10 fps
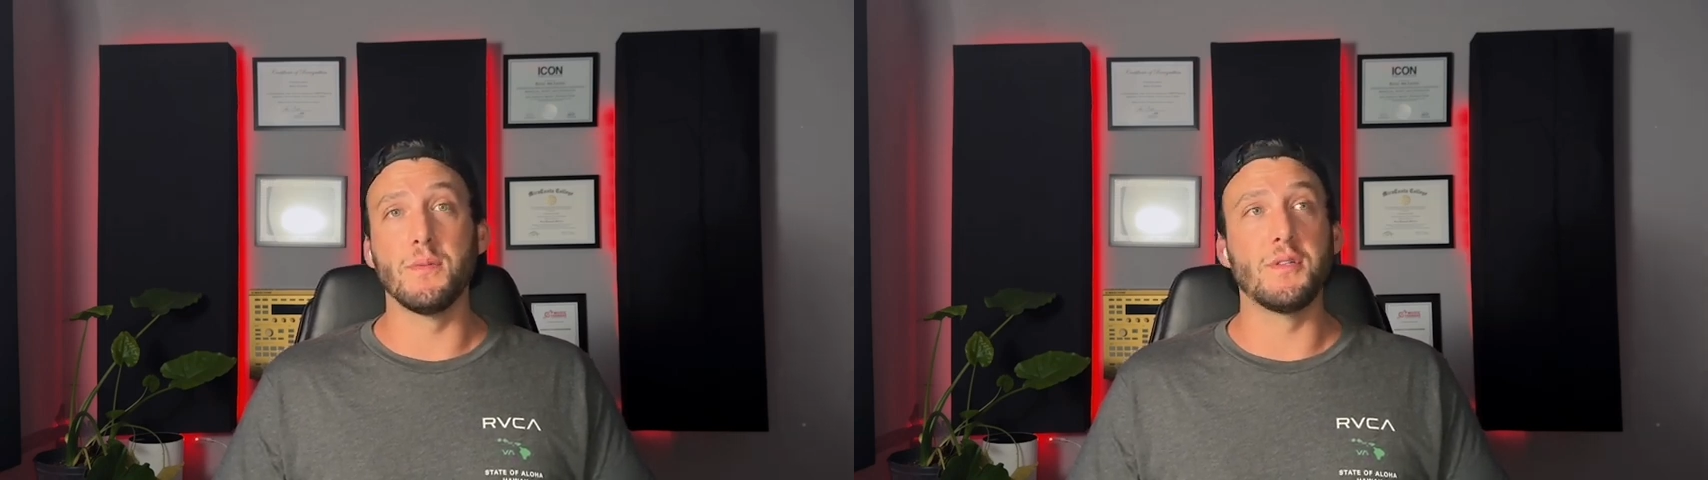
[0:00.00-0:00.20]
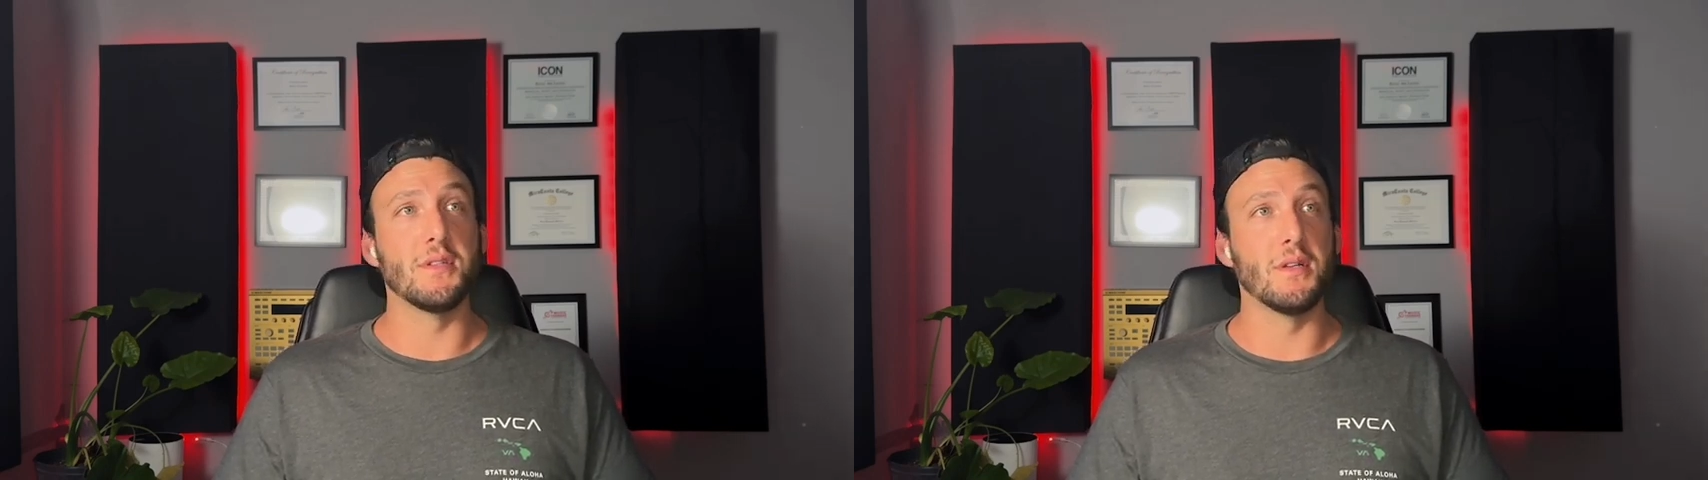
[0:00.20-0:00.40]

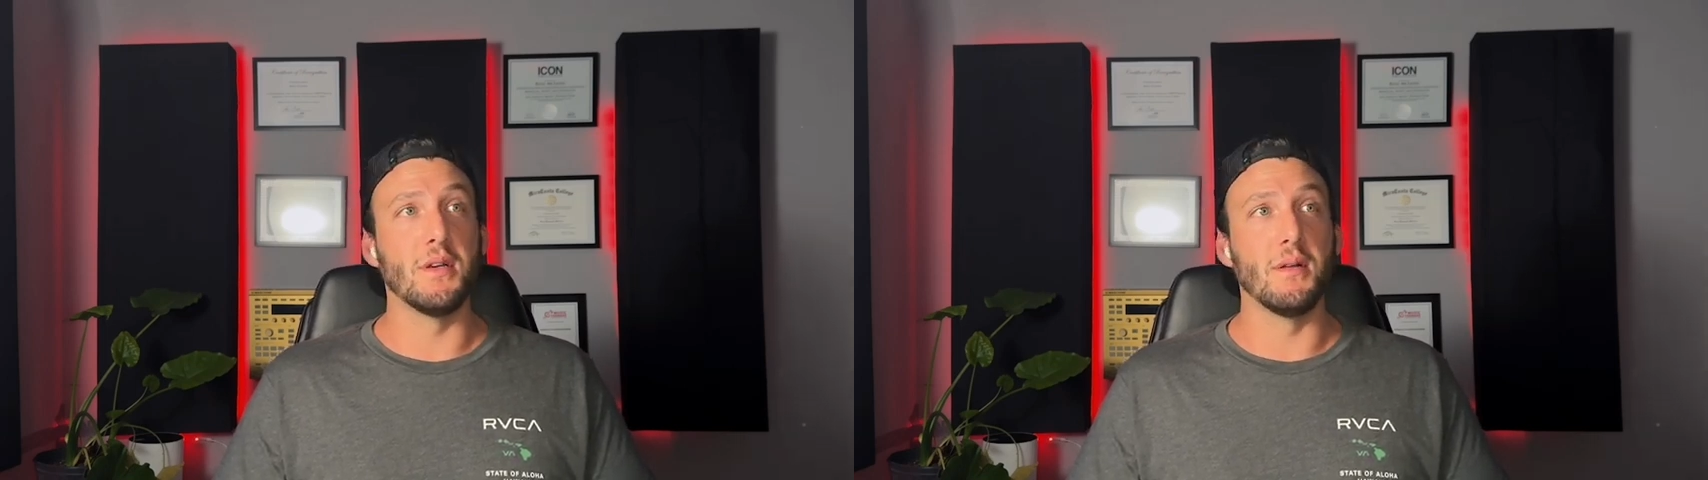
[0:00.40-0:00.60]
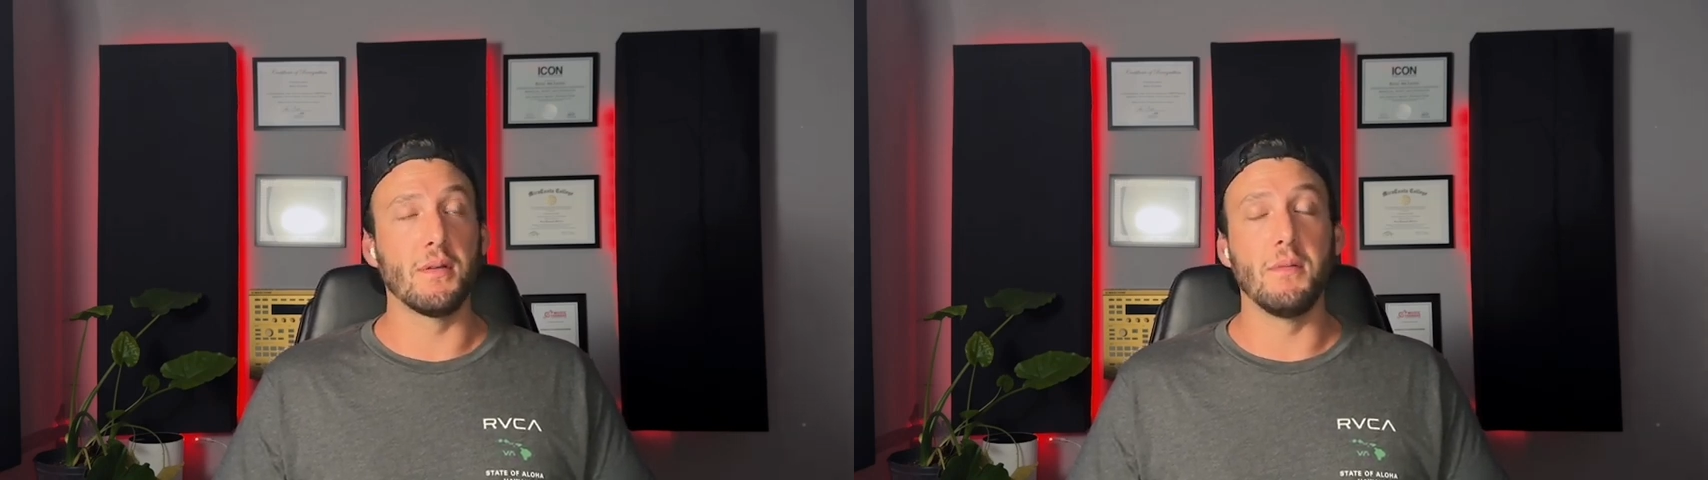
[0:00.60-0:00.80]
which is
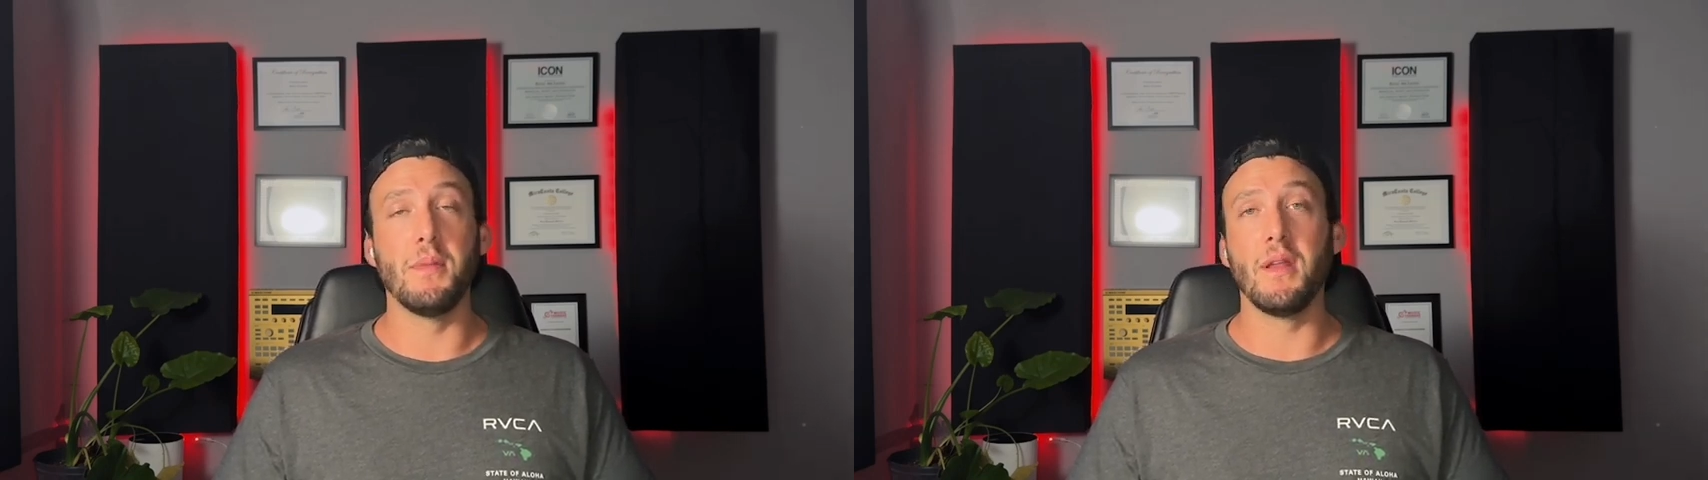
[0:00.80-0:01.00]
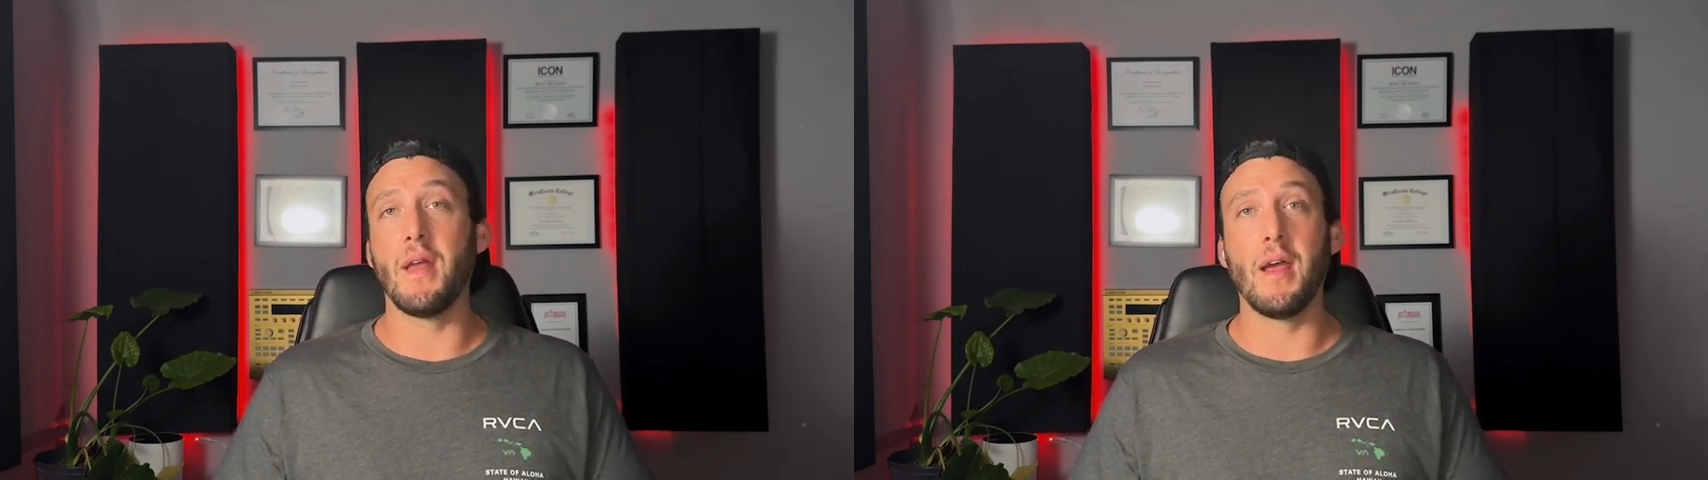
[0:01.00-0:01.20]
a can
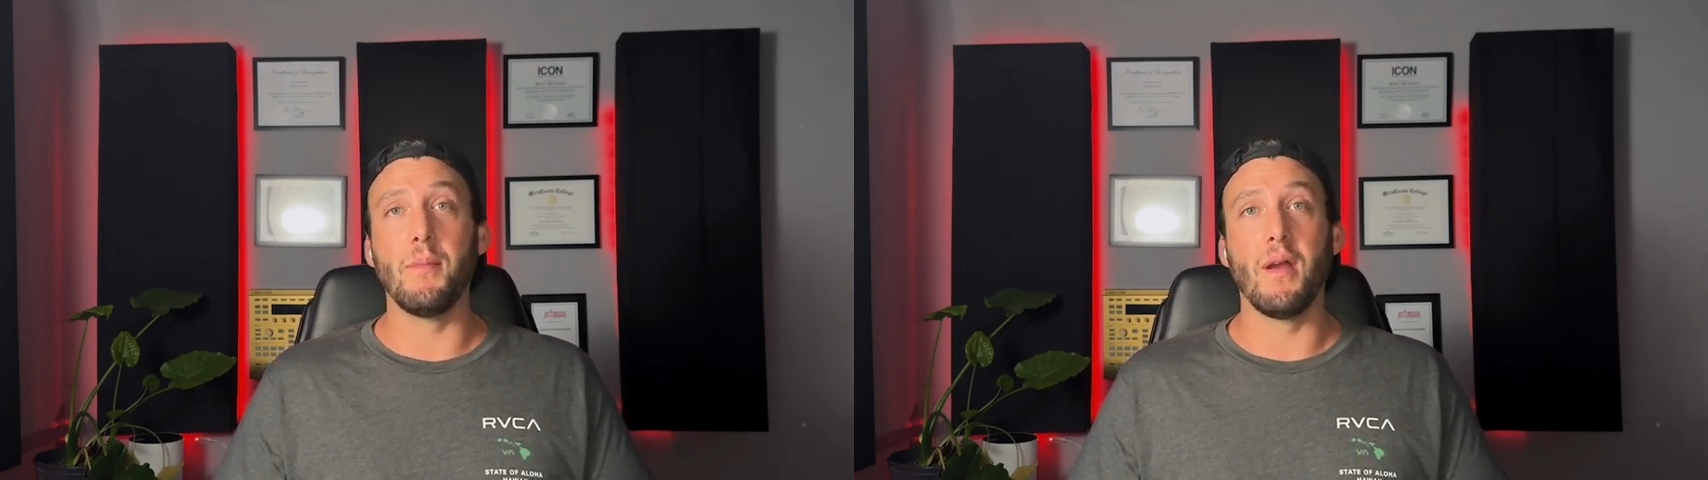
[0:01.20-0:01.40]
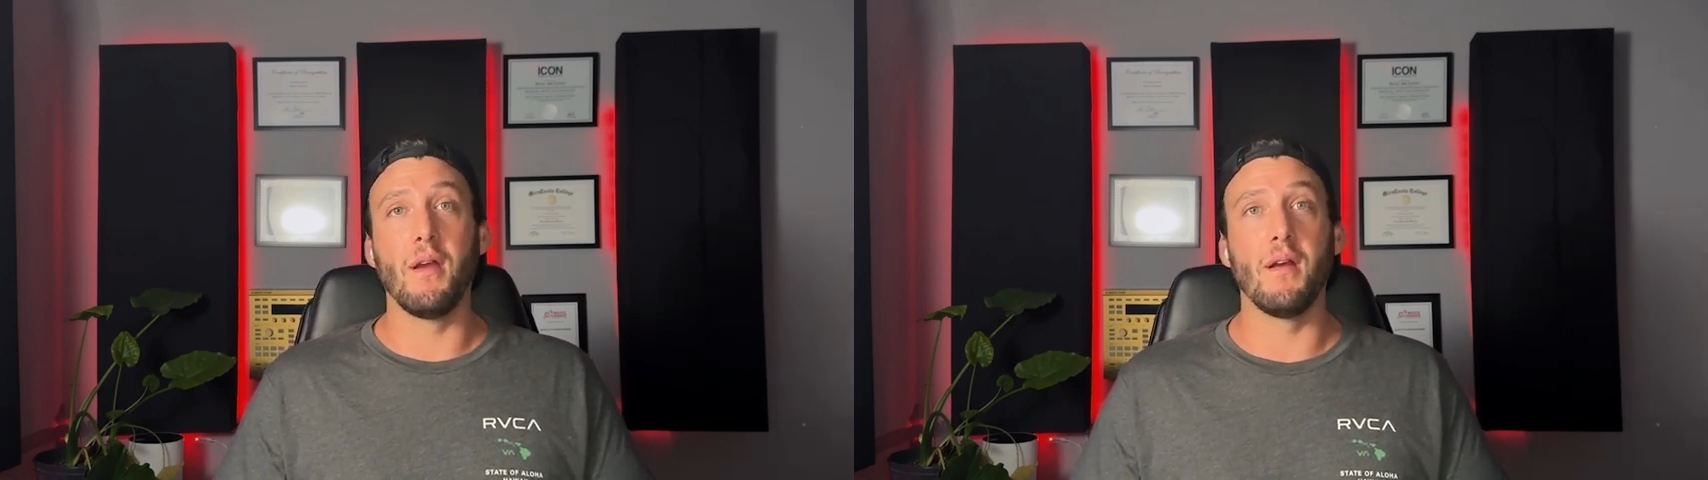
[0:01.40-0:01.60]
be a
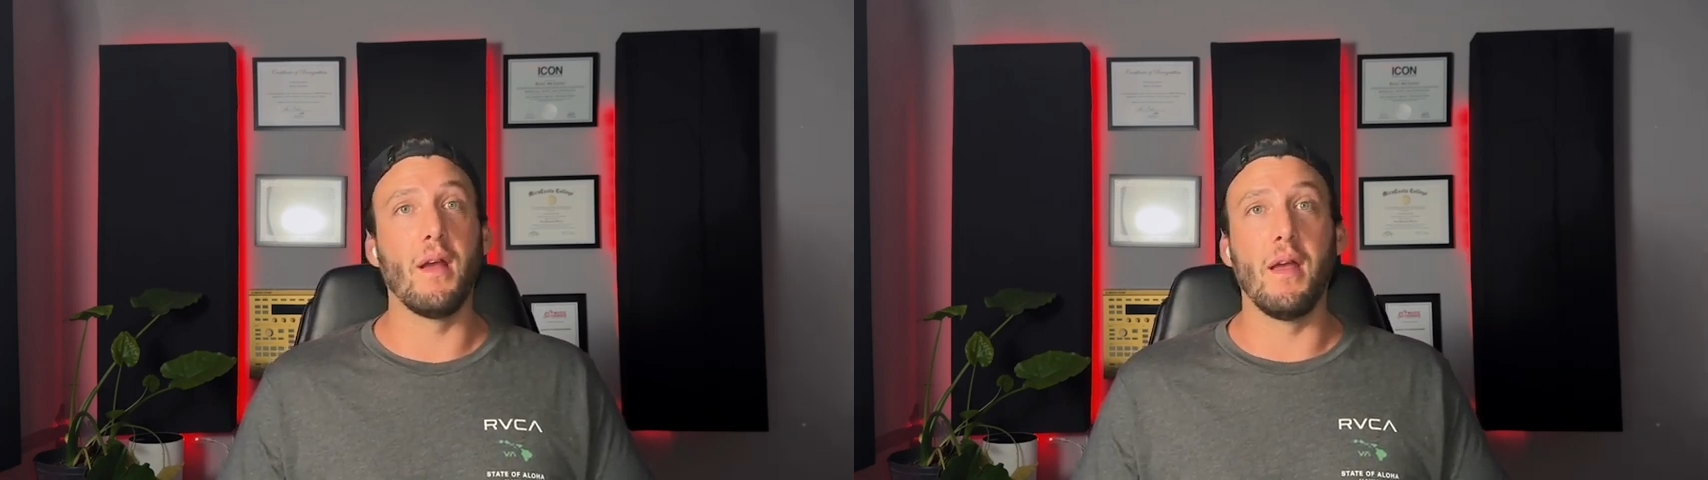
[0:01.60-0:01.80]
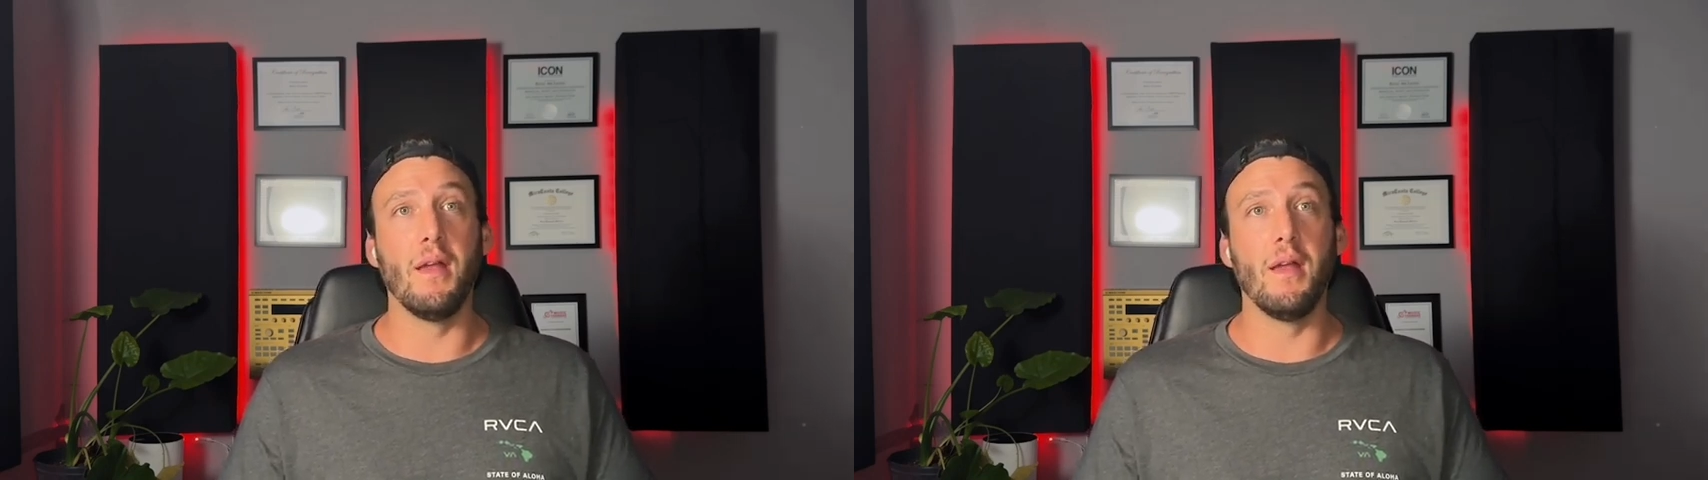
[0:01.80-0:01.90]
nightmare,